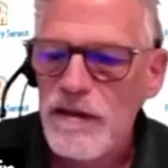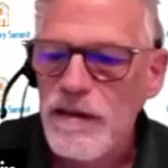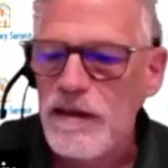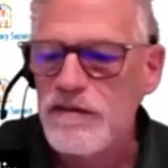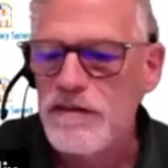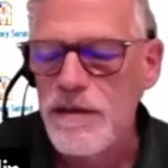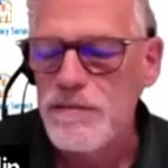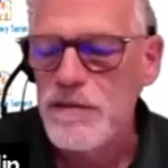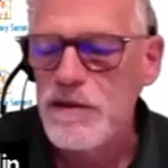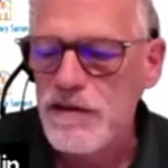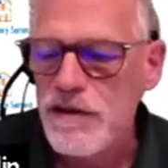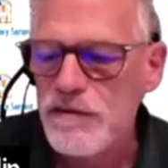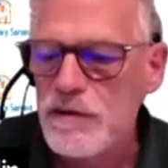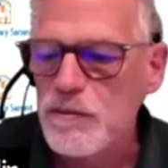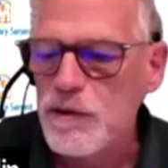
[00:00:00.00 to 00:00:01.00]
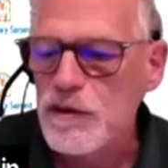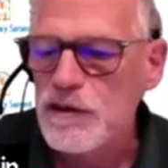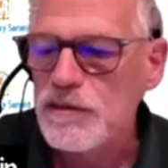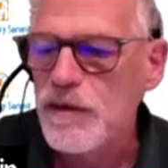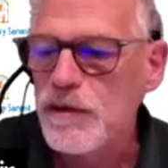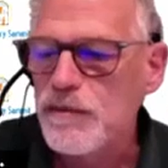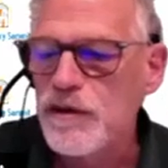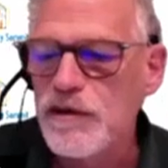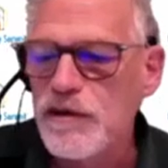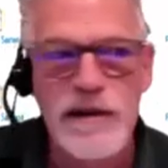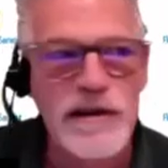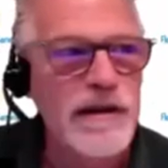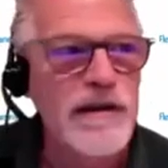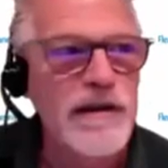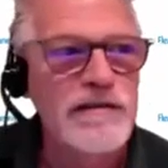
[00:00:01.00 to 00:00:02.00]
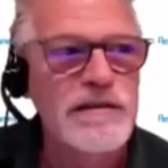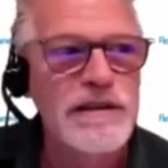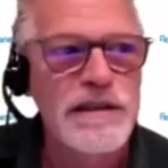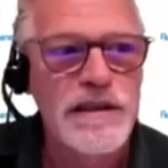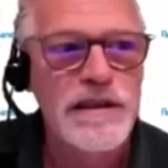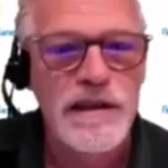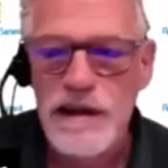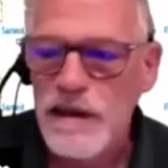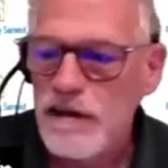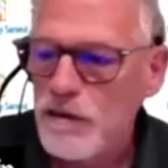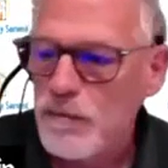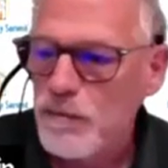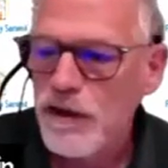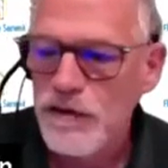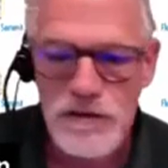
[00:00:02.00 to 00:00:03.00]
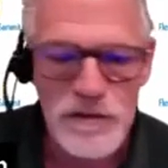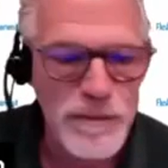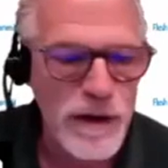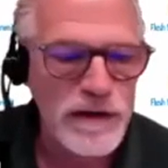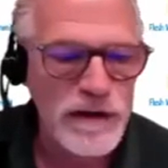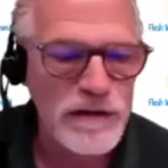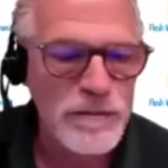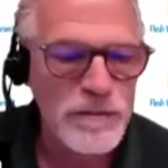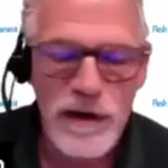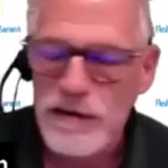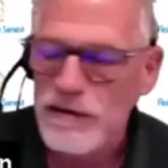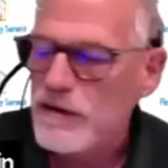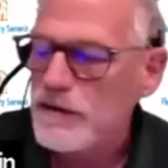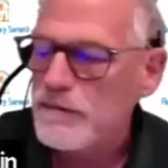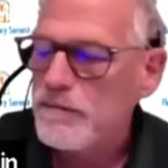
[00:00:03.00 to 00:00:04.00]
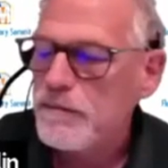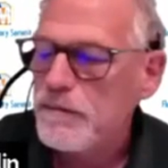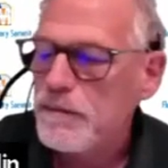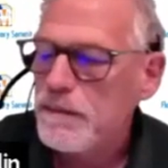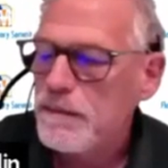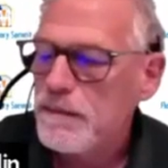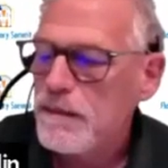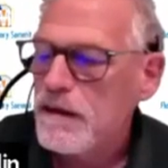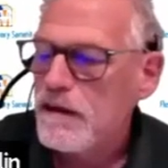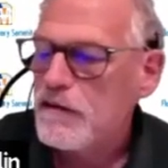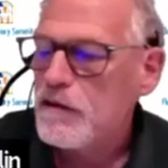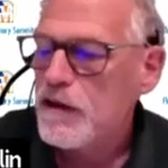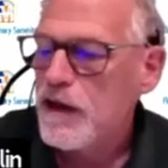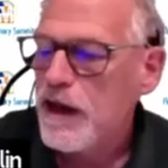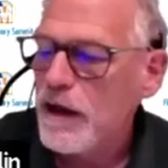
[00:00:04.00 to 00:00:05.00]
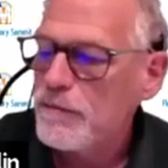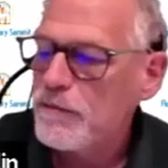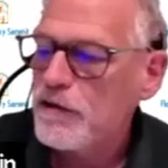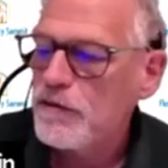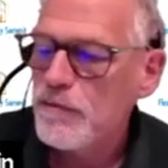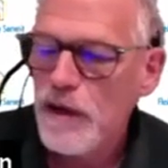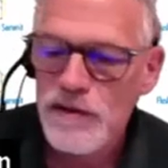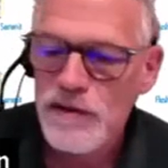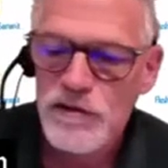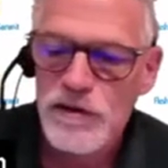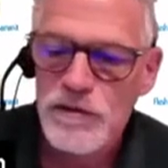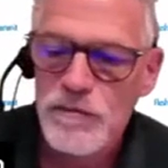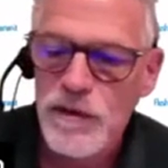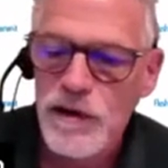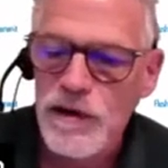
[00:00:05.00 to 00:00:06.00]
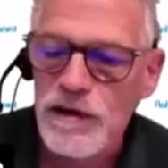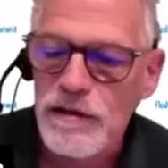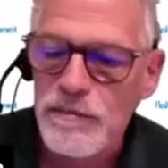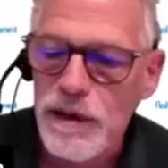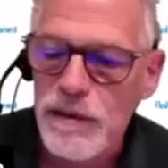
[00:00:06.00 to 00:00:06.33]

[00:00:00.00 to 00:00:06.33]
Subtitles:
The acceptance of an emerging memory technology depends upon its pricing. To capture a mainstream market, a